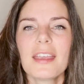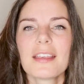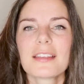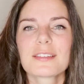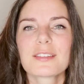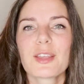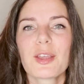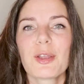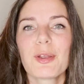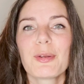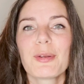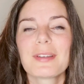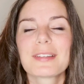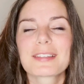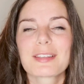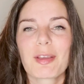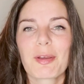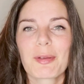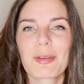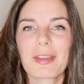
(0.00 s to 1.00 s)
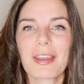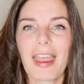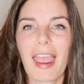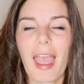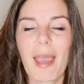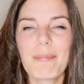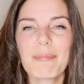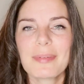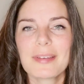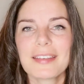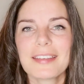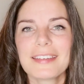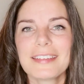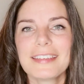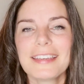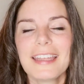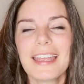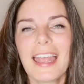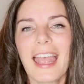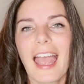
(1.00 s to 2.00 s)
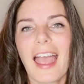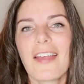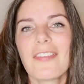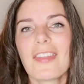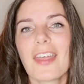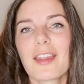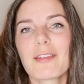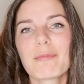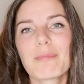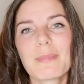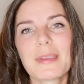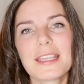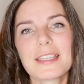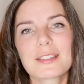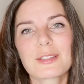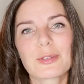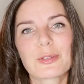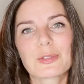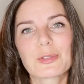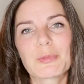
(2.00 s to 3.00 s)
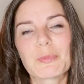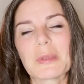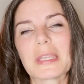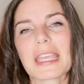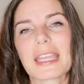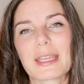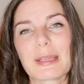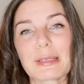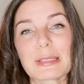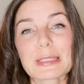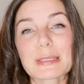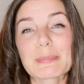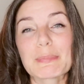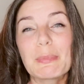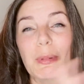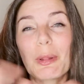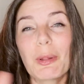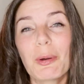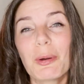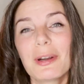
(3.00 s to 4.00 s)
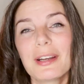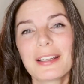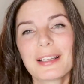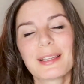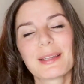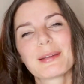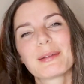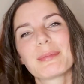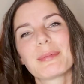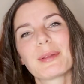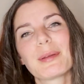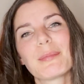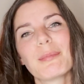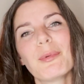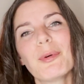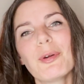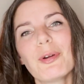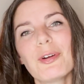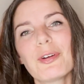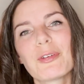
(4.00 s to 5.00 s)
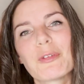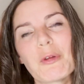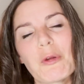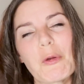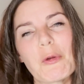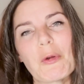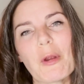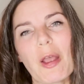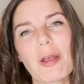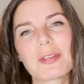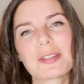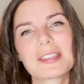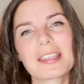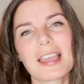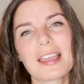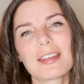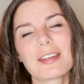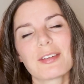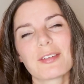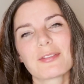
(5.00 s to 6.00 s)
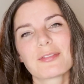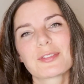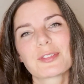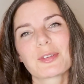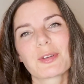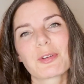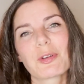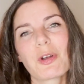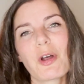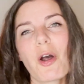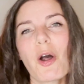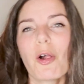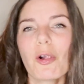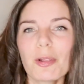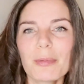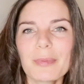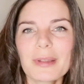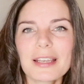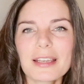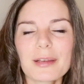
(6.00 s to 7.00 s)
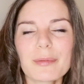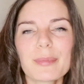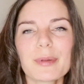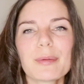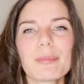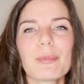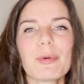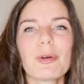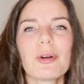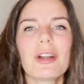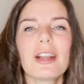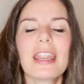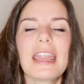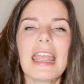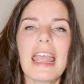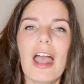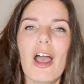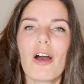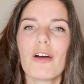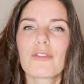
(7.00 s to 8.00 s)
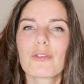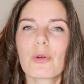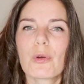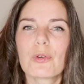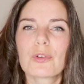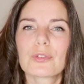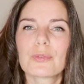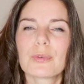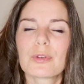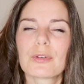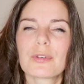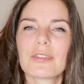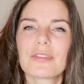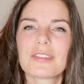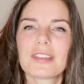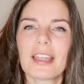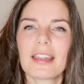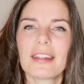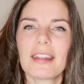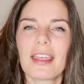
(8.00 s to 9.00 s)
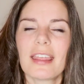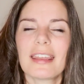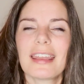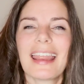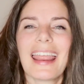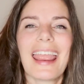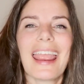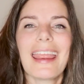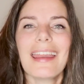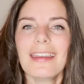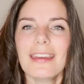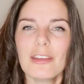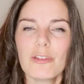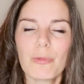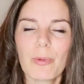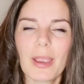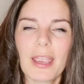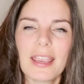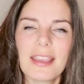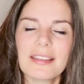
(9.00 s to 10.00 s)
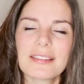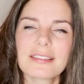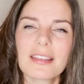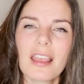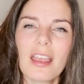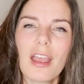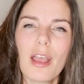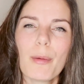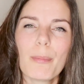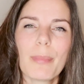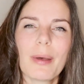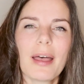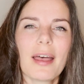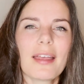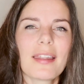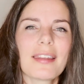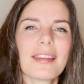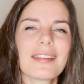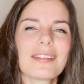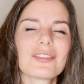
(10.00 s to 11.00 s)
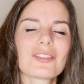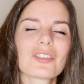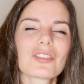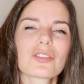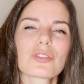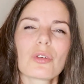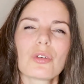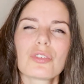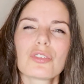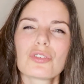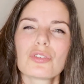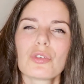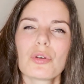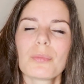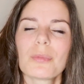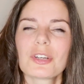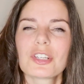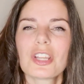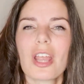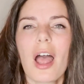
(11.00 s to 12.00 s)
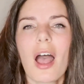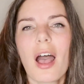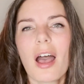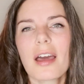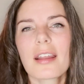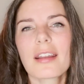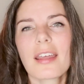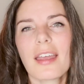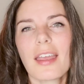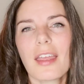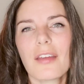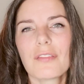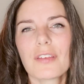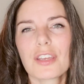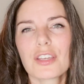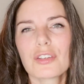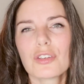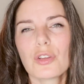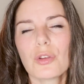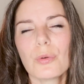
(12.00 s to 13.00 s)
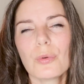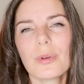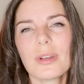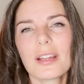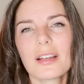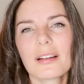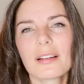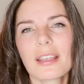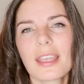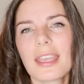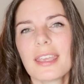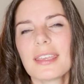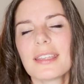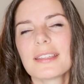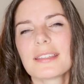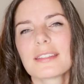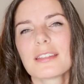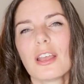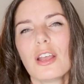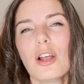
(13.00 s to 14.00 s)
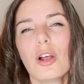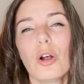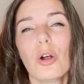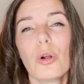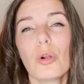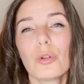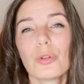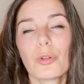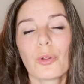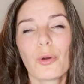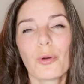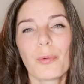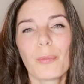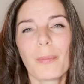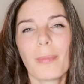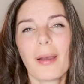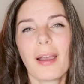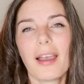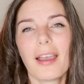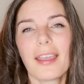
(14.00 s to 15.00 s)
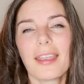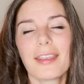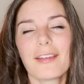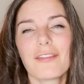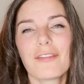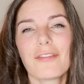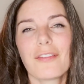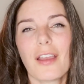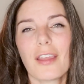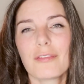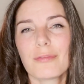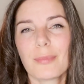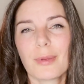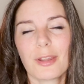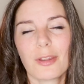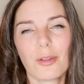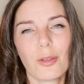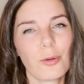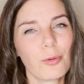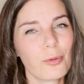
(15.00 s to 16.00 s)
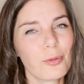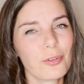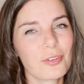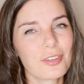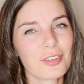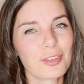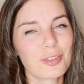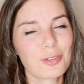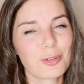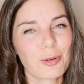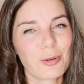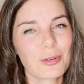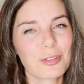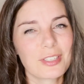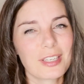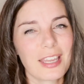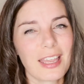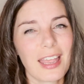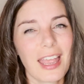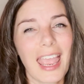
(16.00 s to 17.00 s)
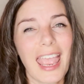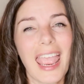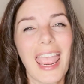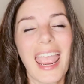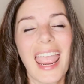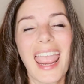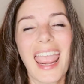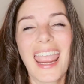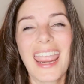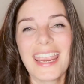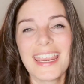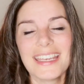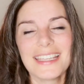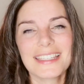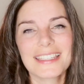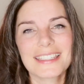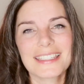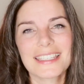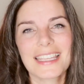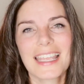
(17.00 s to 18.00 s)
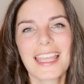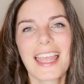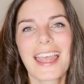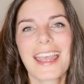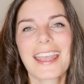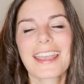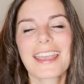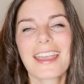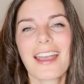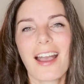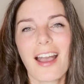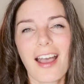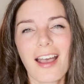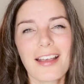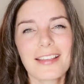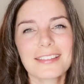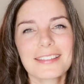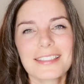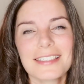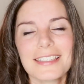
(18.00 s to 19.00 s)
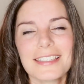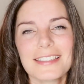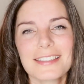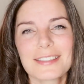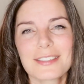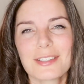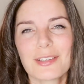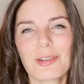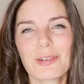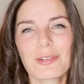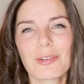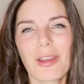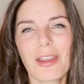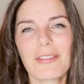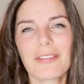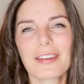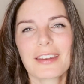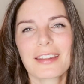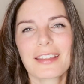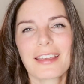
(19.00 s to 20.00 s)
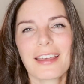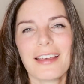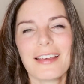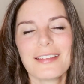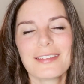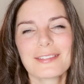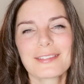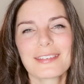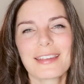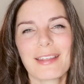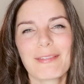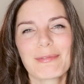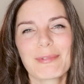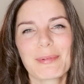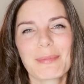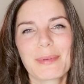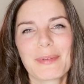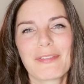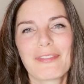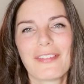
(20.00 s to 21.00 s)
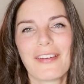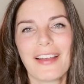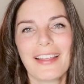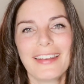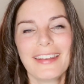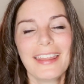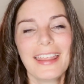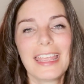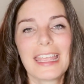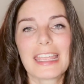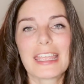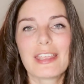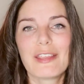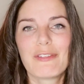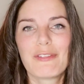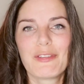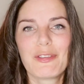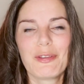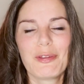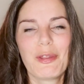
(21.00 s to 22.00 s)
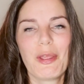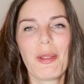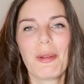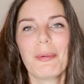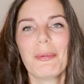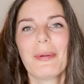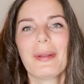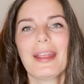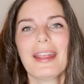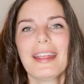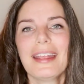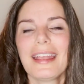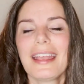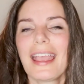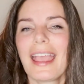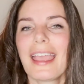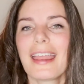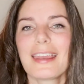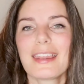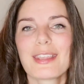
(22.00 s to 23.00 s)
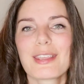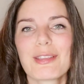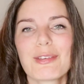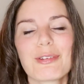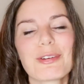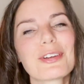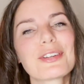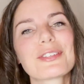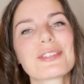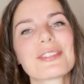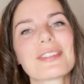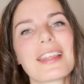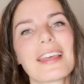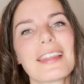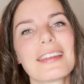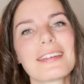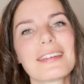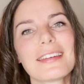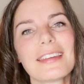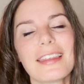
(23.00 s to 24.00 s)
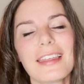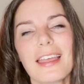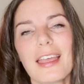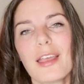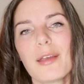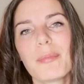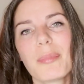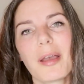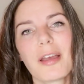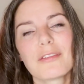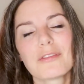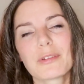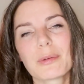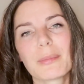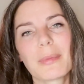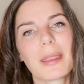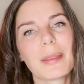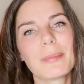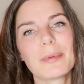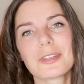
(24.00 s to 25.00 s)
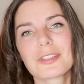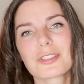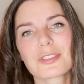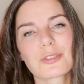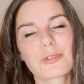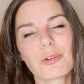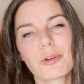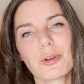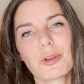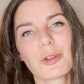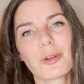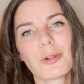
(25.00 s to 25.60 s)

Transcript: So it's going to happen, and that means also we can explore a little bit more, go outside of Stockholm a little bit more. Of course, we could have done that anyways, but it's just got so much harder having 2 little kids, although my 5-month-old daughter hates car seats, you know, driving the car, so that will be fun. If you know any cure to that, apart from maybe just growing